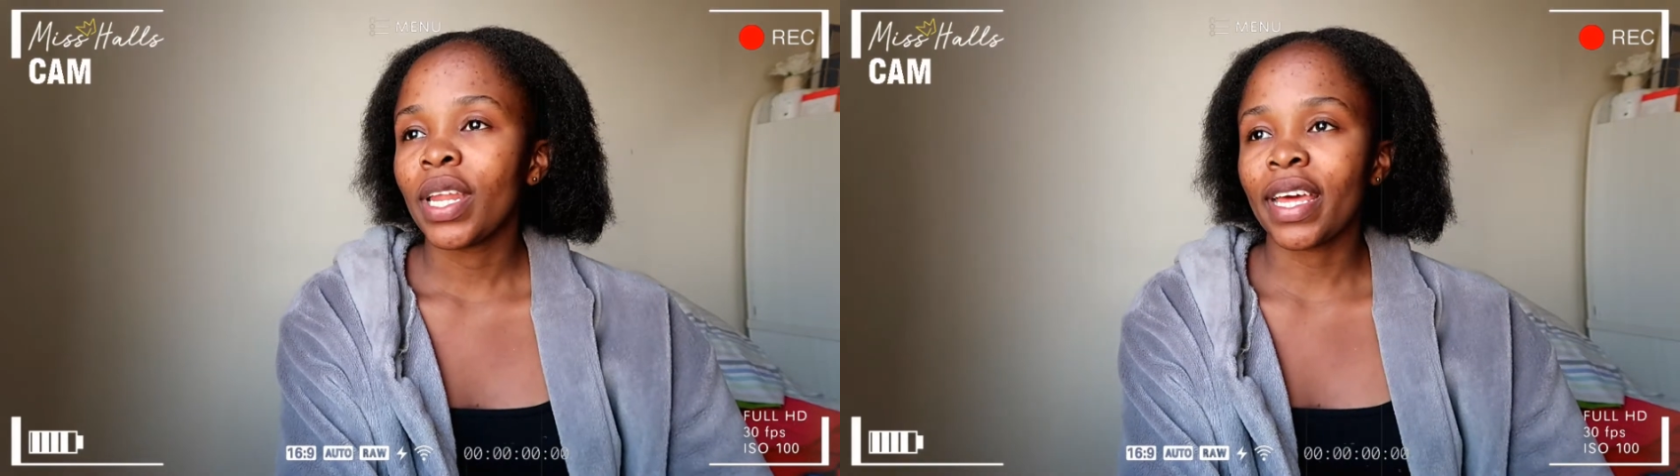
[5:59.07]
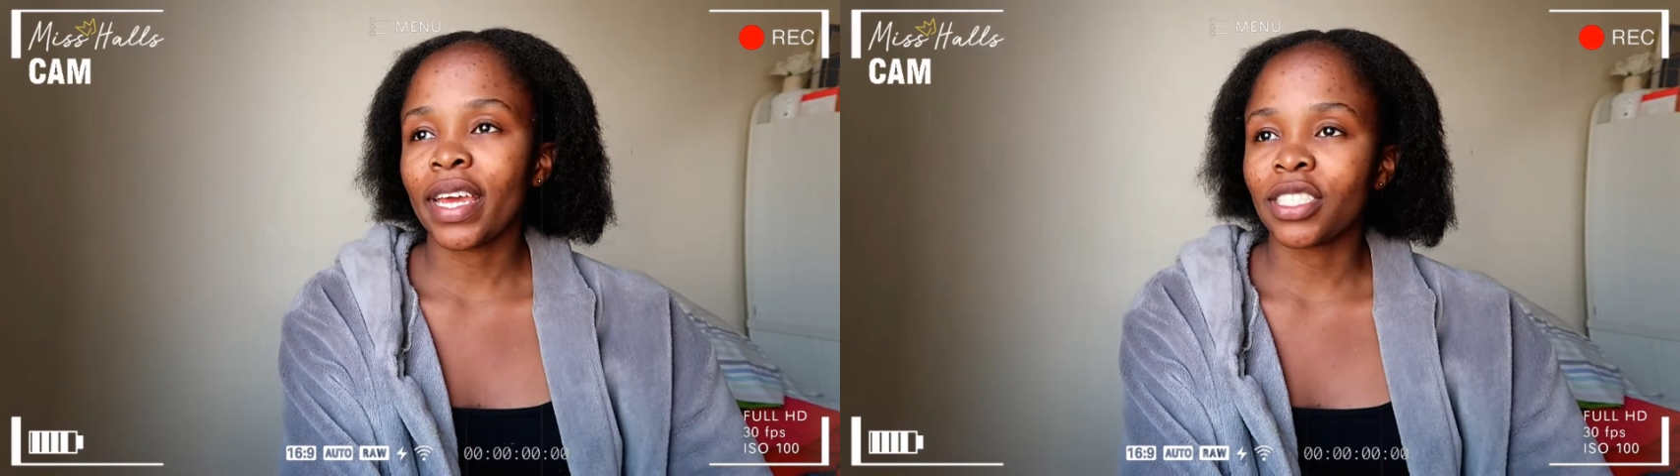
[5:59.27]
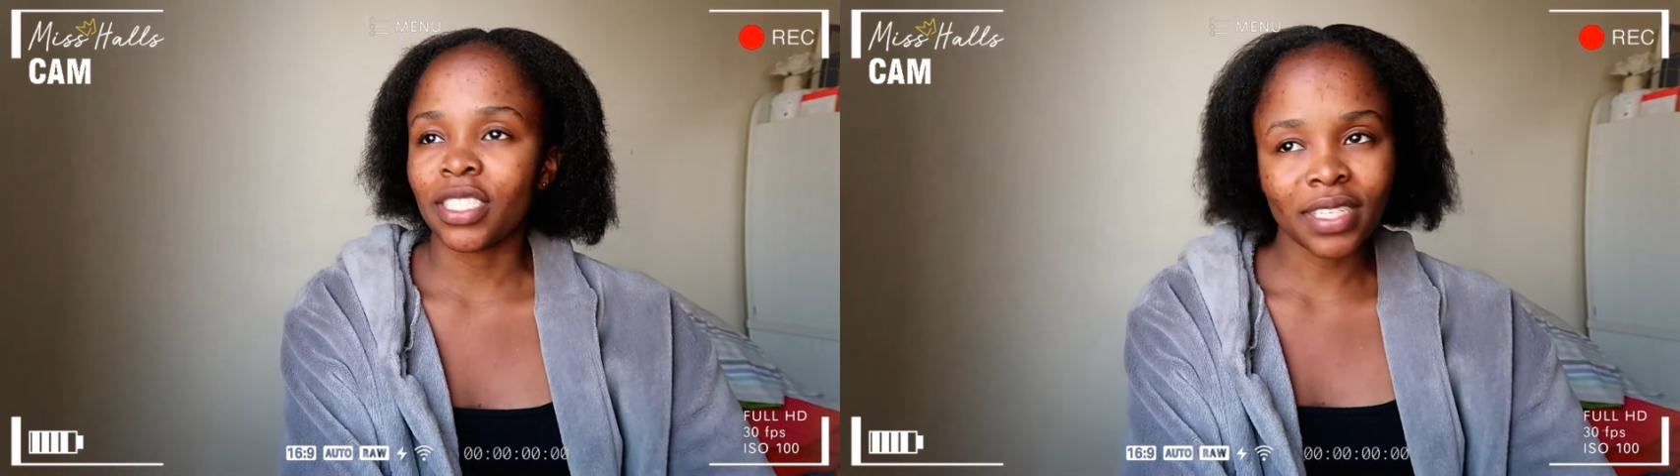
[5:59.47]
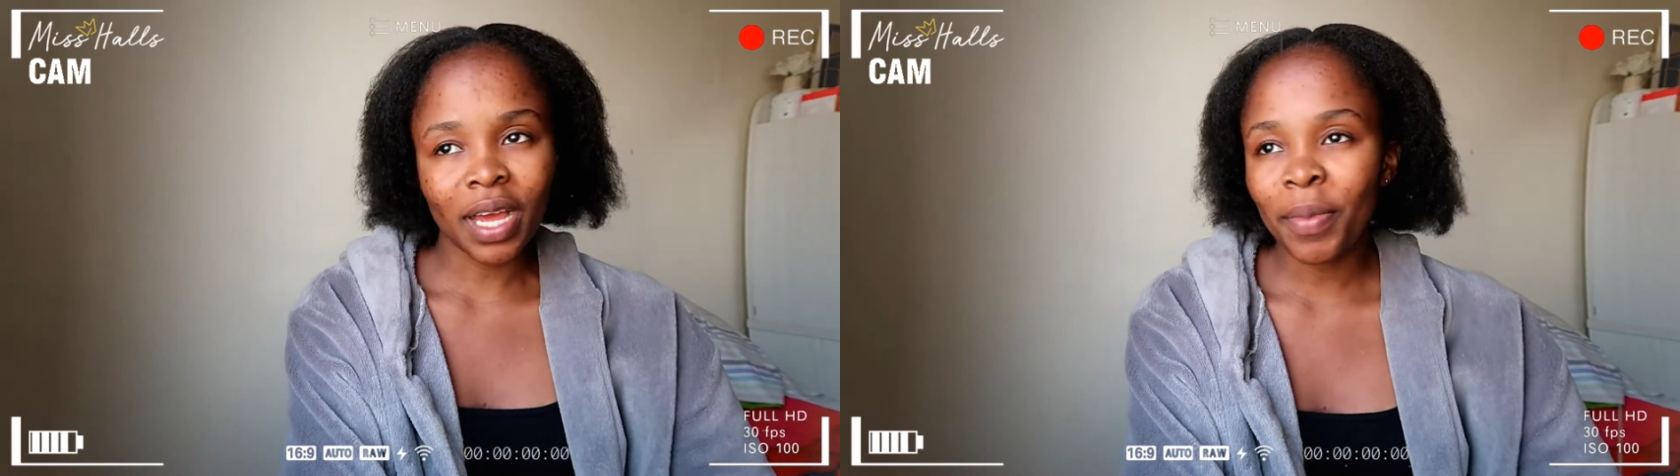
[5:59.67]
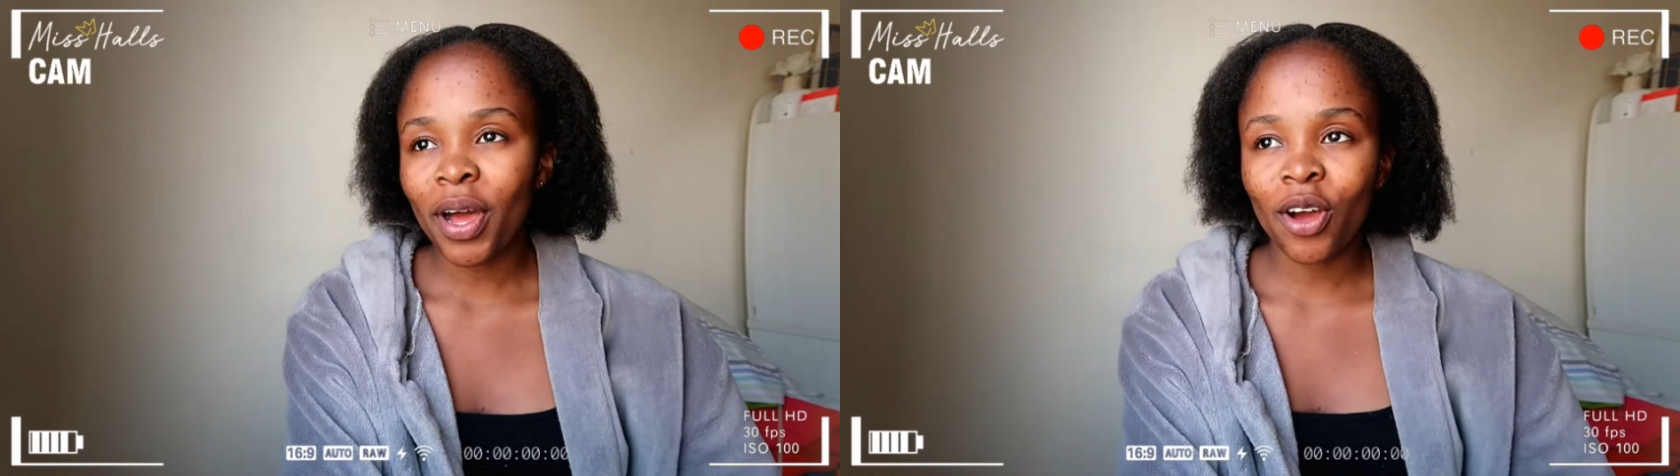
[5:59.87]
Like, just
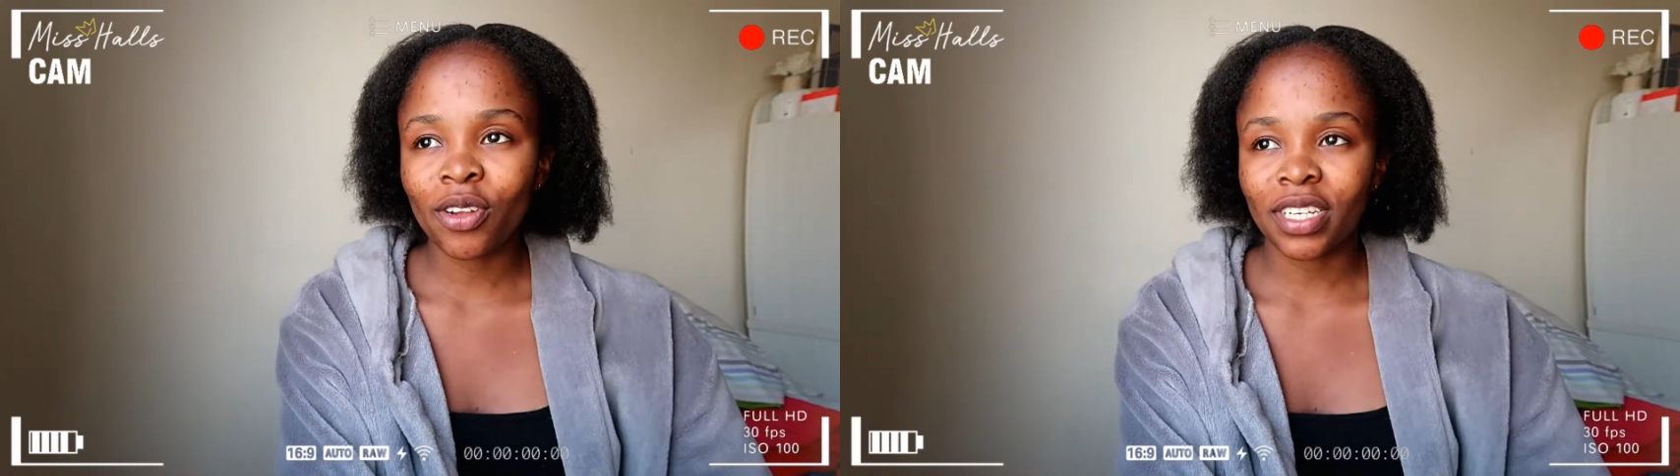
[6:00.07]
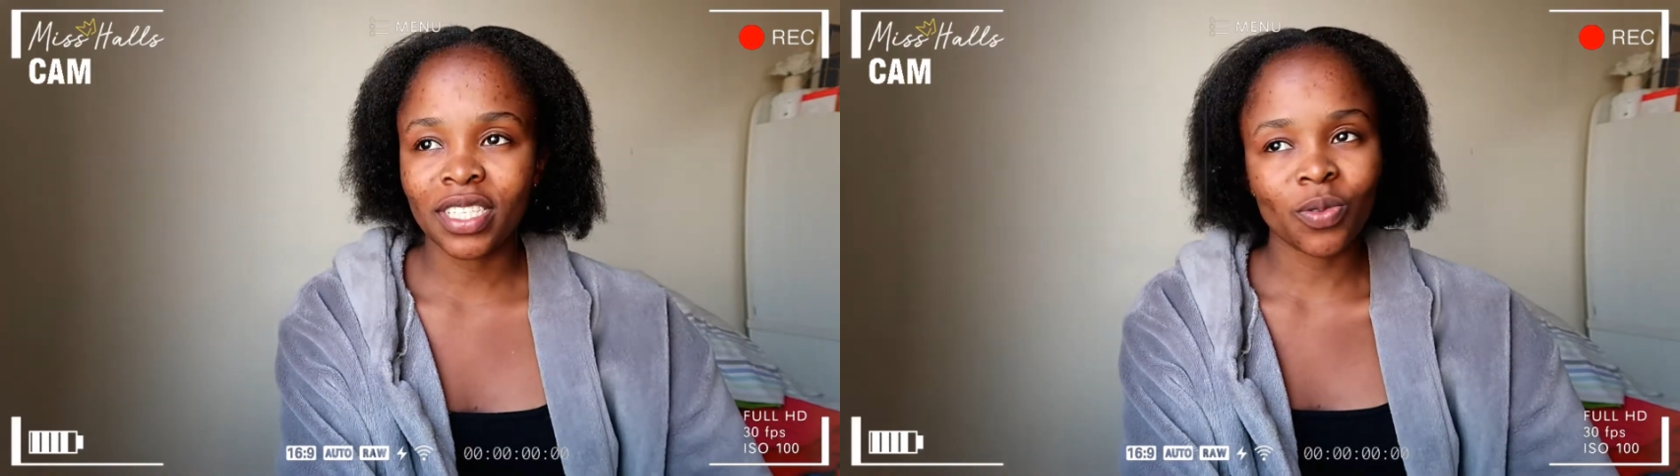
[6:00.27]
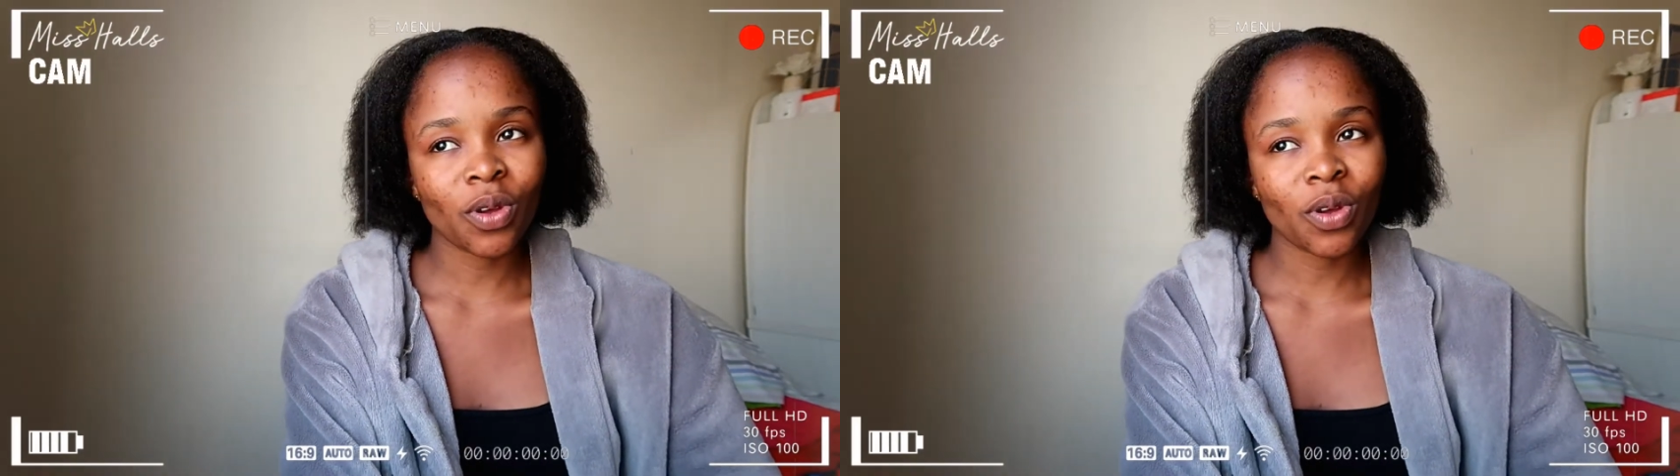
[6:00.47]
come out. I just